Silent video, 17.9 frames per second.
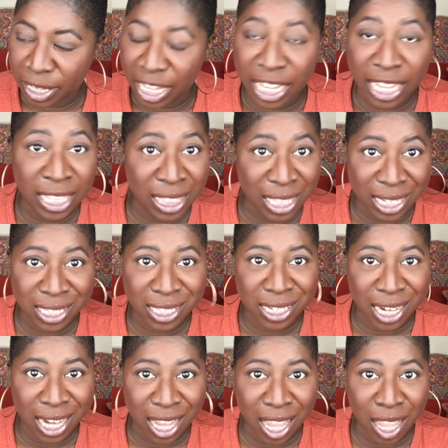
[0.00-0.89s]
in this
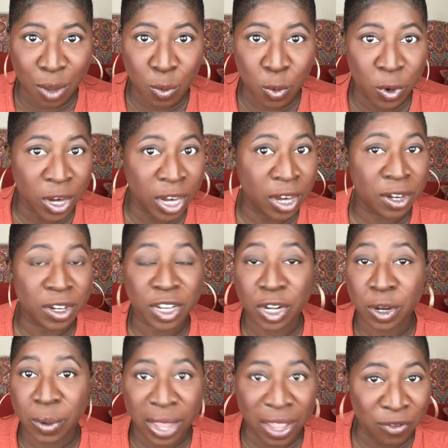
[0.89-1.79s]
time where, you
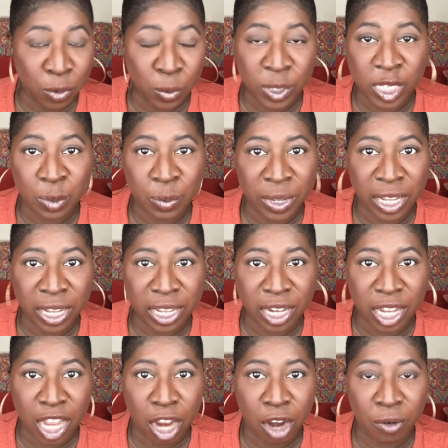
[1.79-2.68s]
know, everyone's being
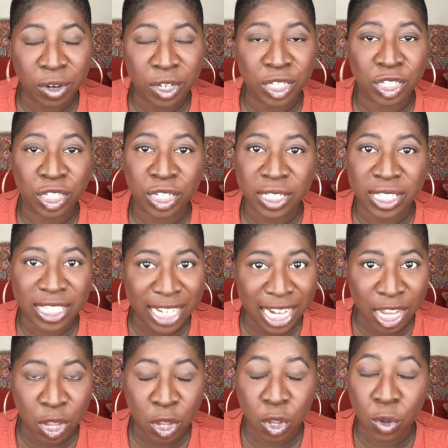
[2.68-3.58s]
encouraged to
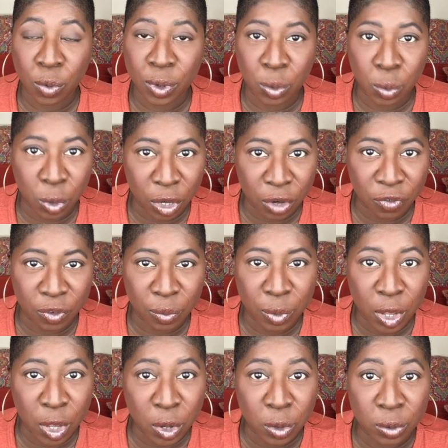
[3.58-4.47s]
stay home and work from
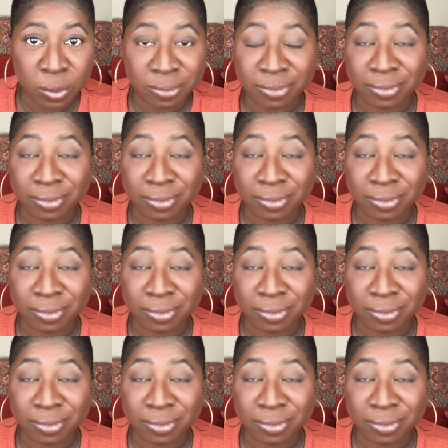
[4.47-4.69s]
home,